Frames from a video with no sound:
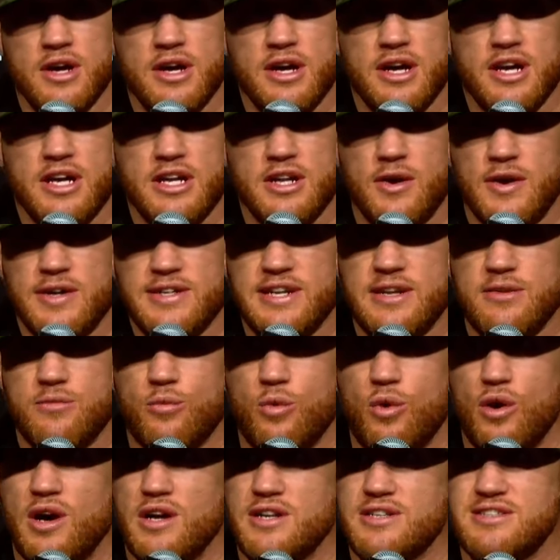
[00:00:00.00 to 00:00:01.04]
You know, I didn't
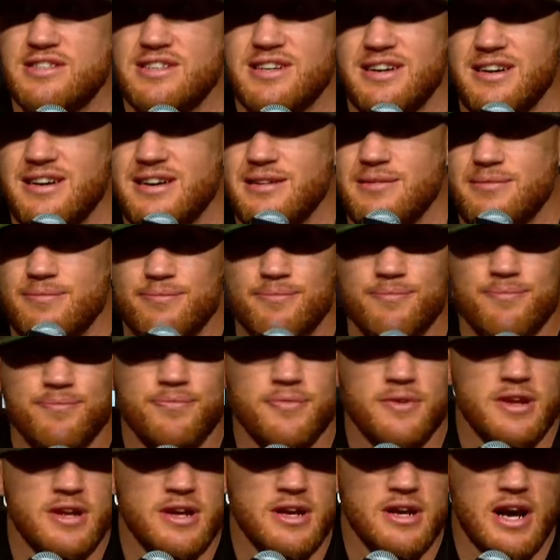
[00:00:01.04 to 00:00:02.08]
want to
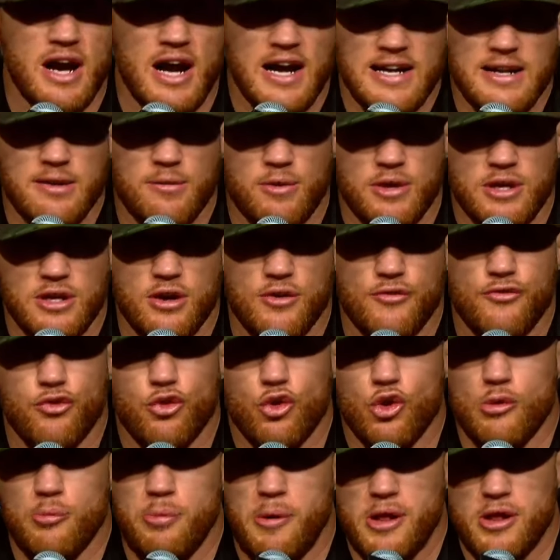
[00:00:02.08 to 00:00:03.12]
go
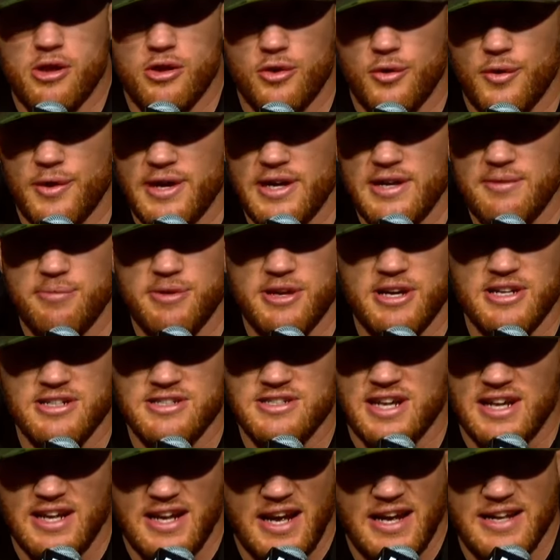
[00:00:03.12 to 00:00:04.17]
full Apollo Creed because
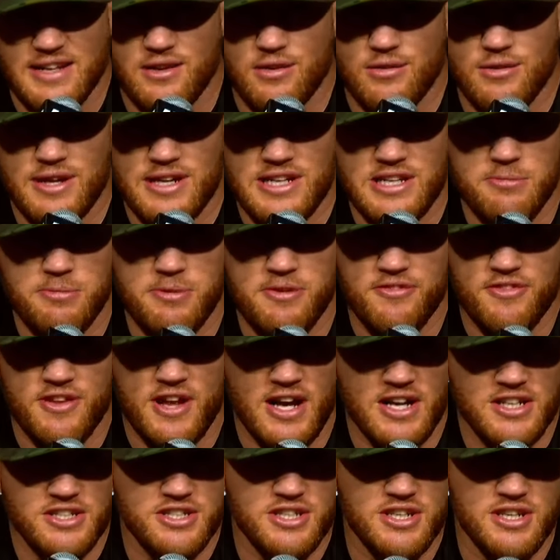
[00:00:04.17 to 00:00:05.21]
I don't like to be
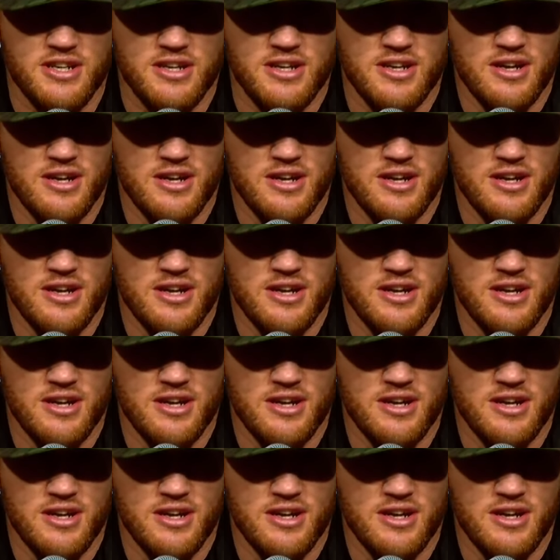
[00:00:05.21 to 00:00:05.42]
flashy.